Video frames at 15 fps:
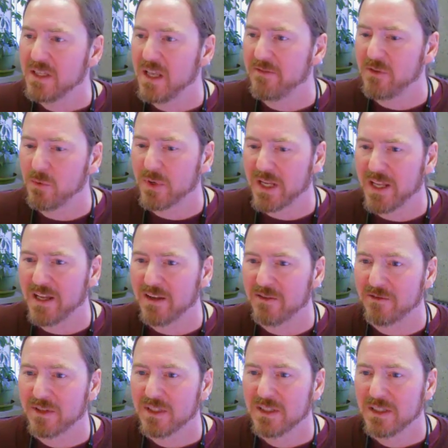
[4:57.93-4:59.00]
if you want to
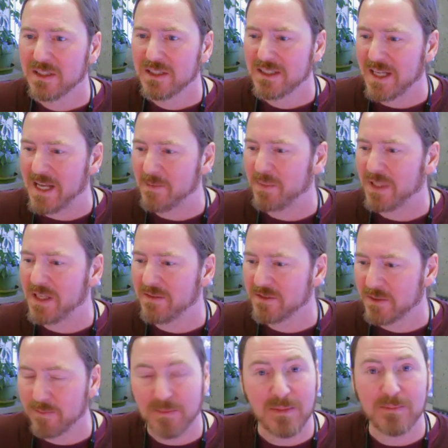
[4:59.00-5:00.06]
have top
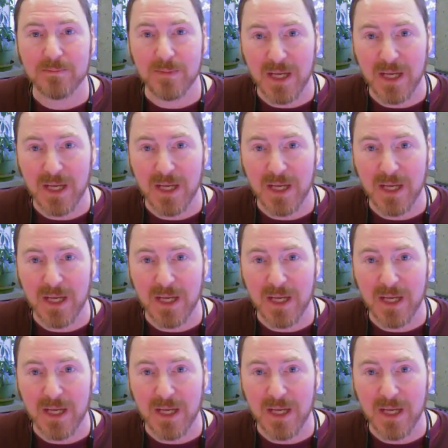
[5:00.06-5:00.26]
left and